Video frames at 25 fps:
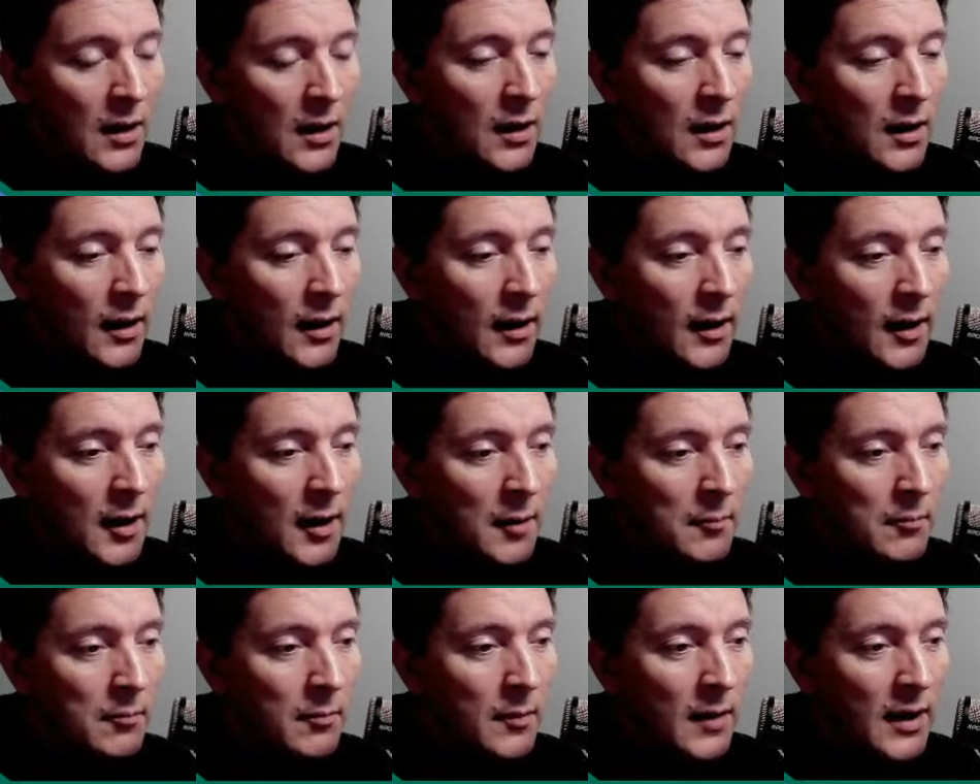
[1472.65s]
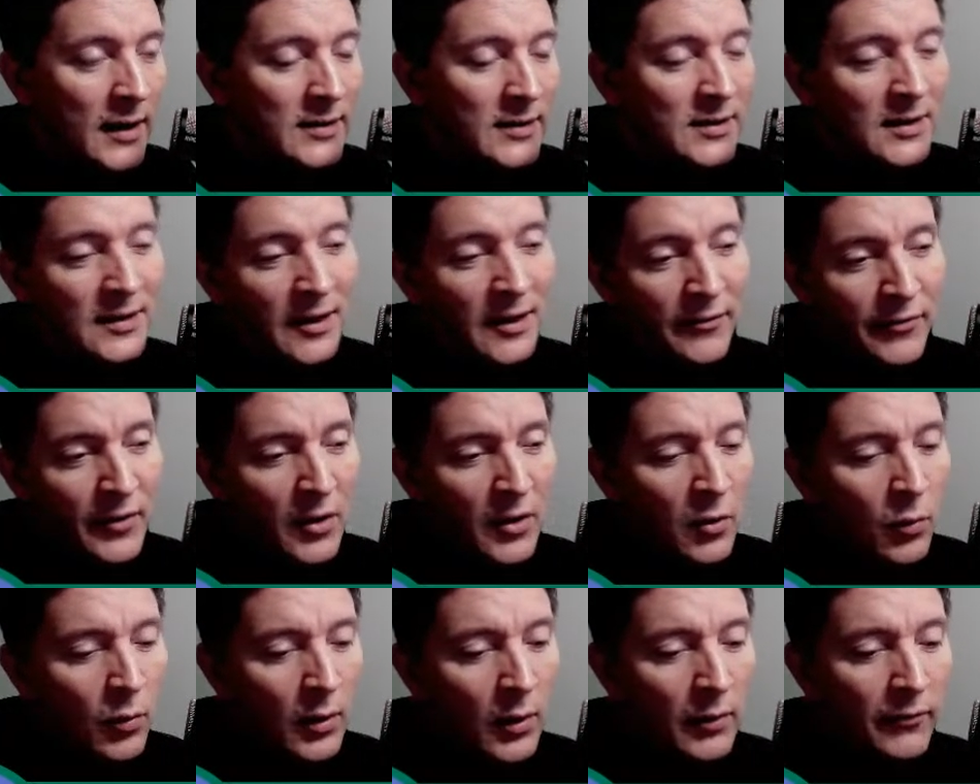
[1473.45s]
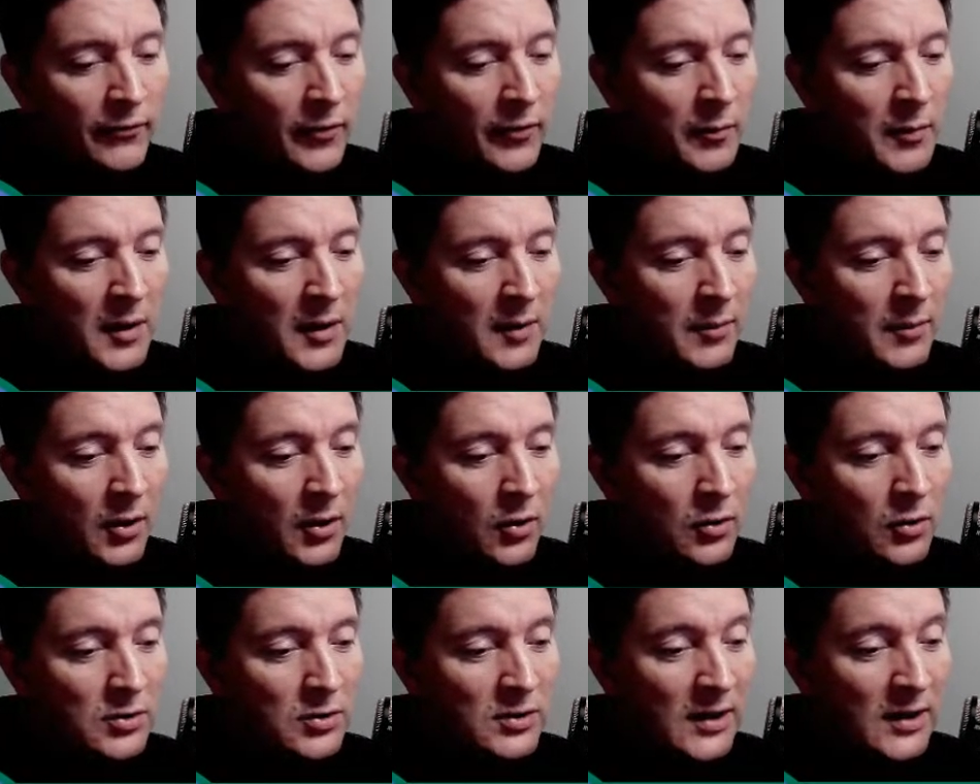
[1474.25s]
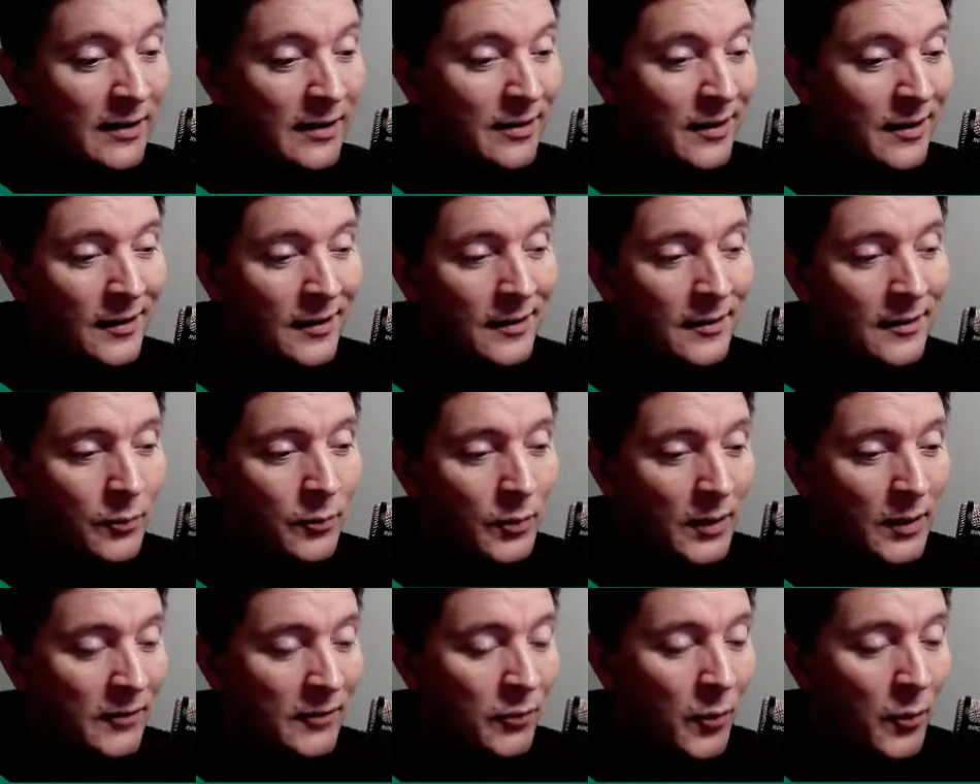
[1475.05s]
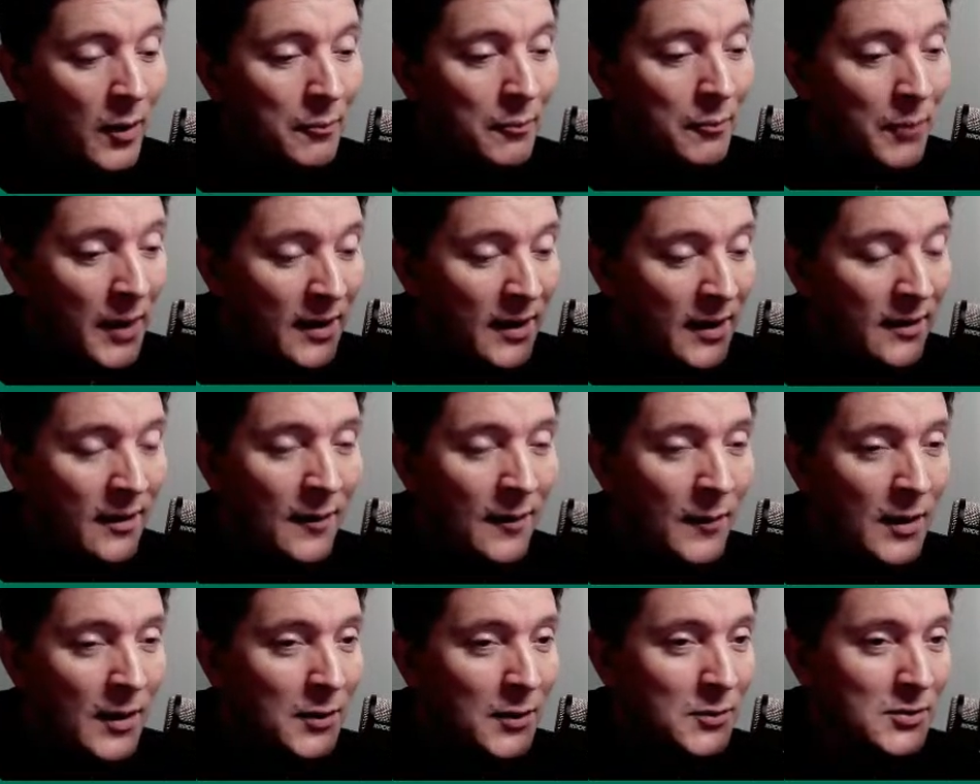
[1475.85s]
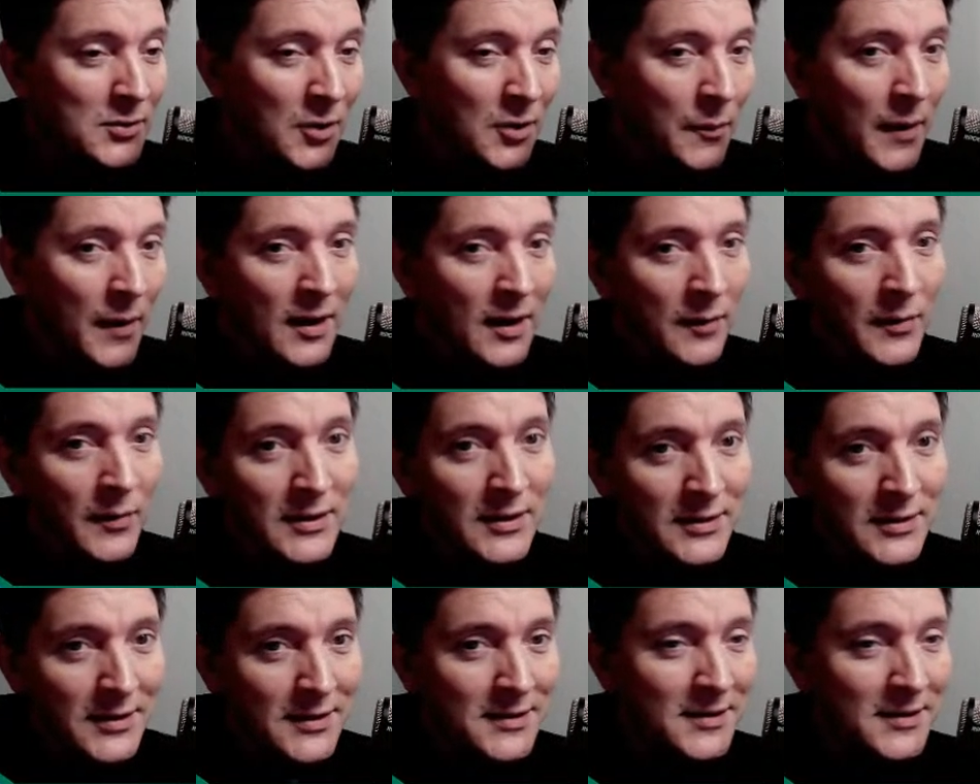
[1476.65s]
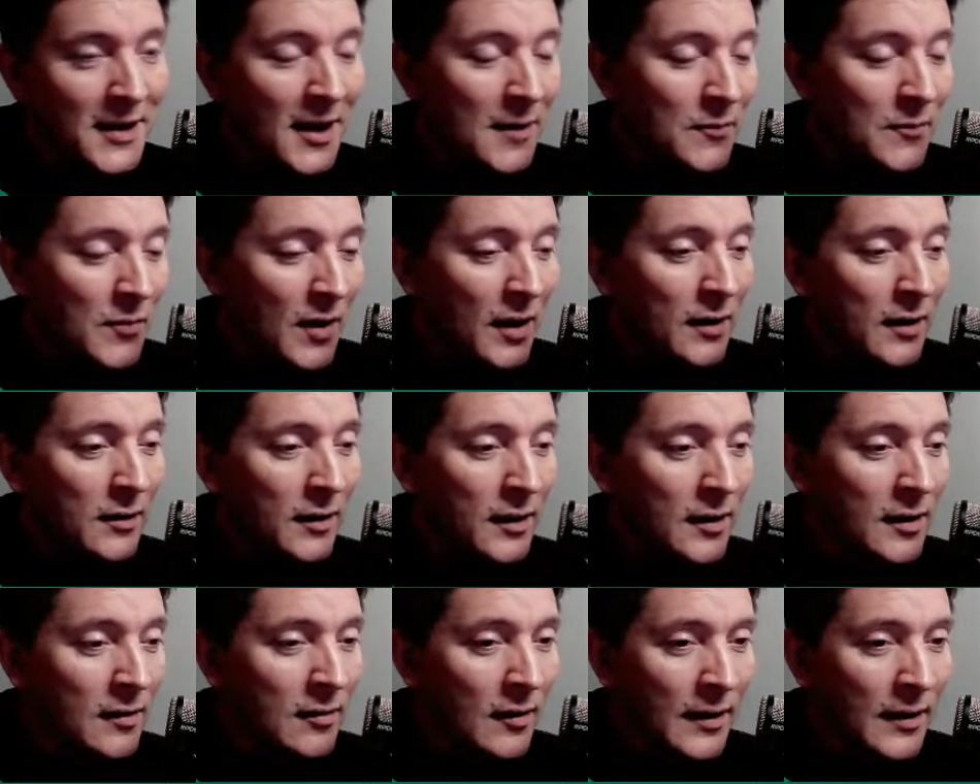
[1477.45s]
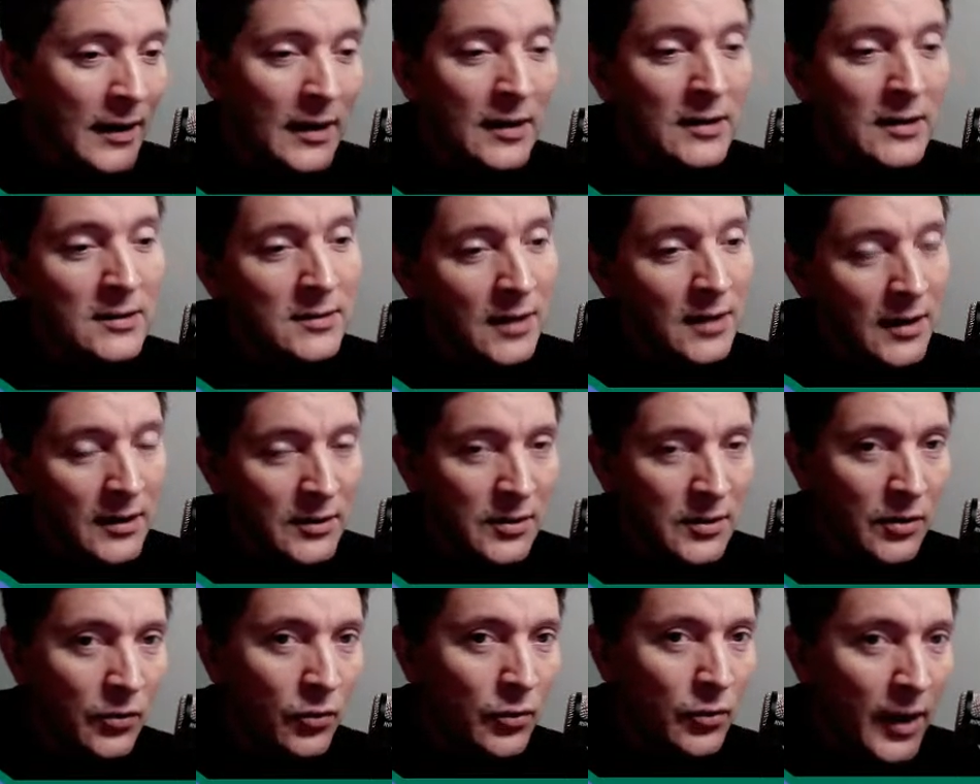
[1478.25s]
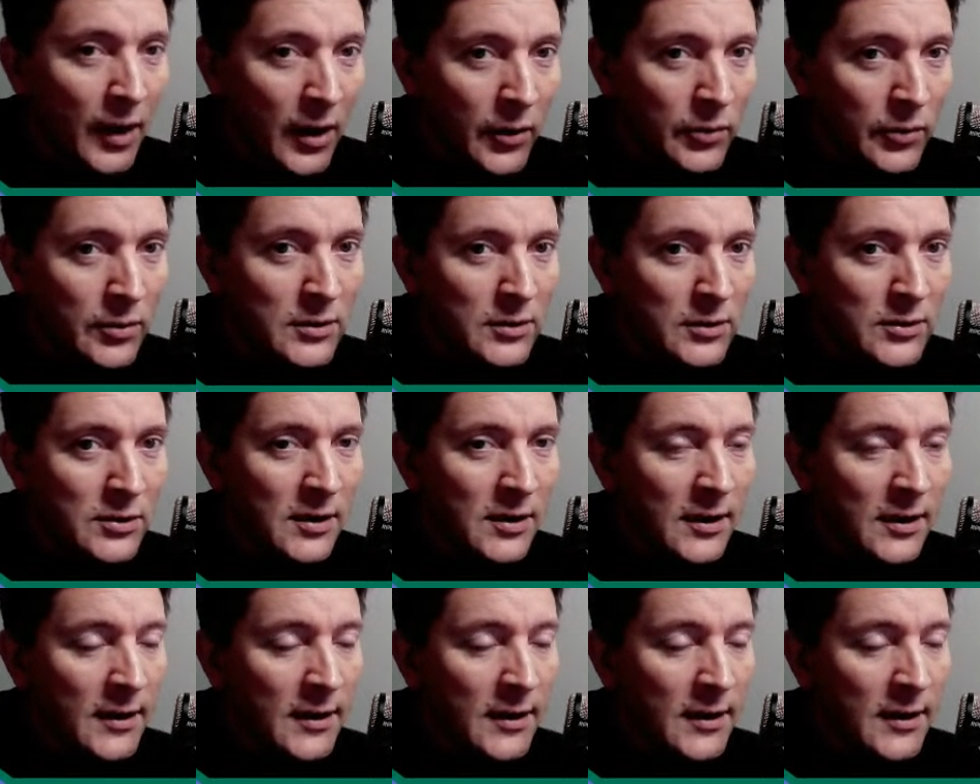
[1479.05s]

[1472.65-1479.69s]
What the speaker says: It's a difficult one for me, because I think even when Bain came in, there were some elements of his game that I liked, and then he starts throwing howlers.